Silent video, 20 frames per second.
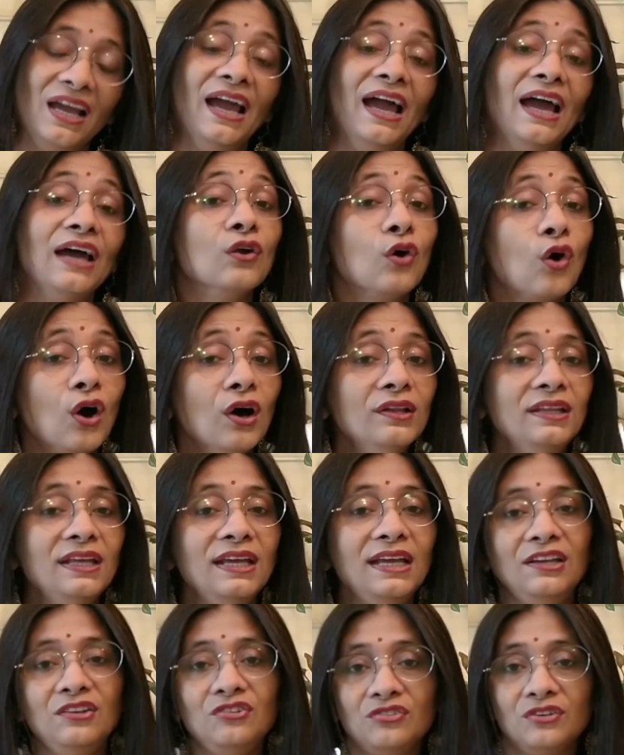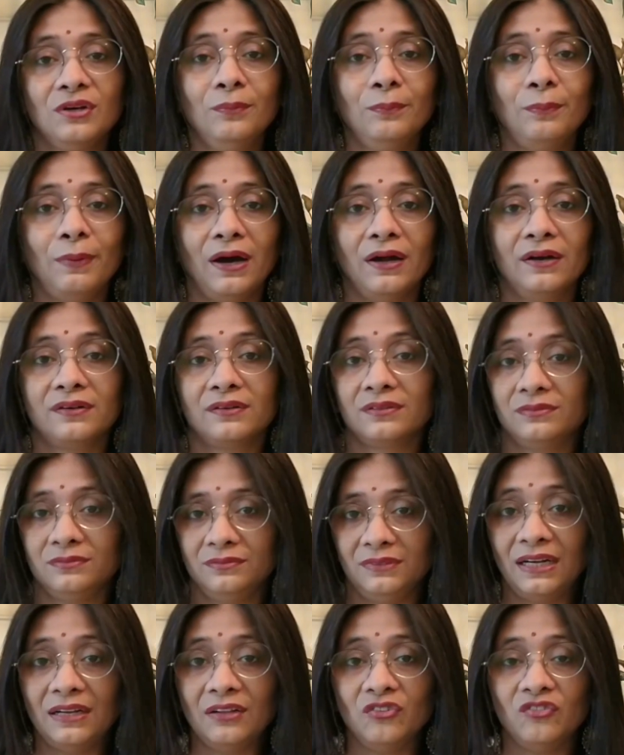And on the eastern part,
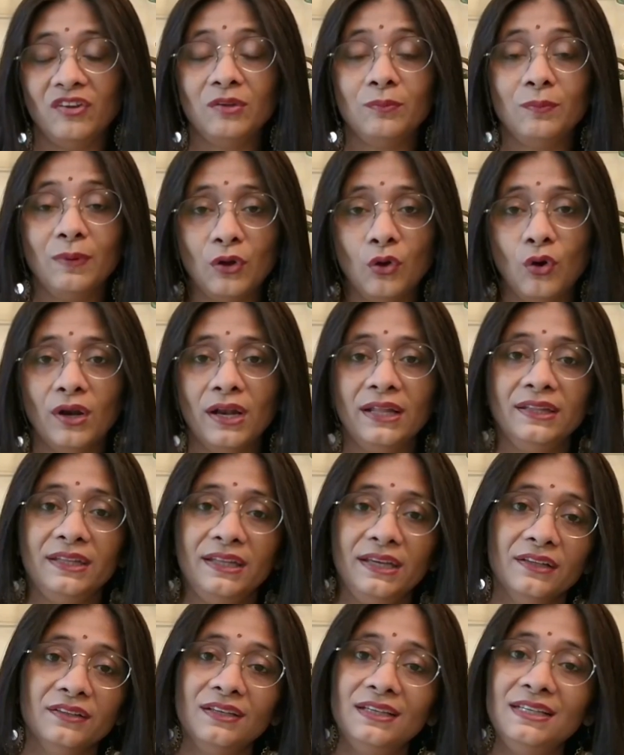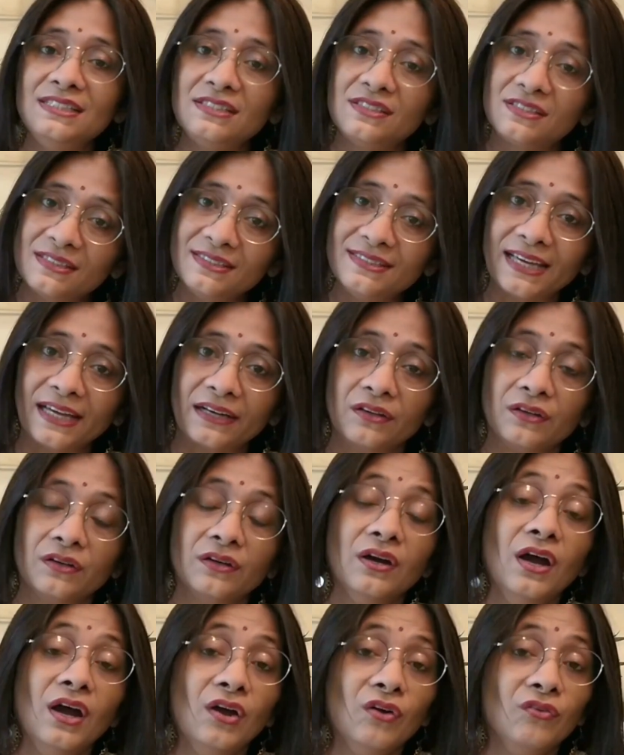that is West Bengal and the other eastern sector,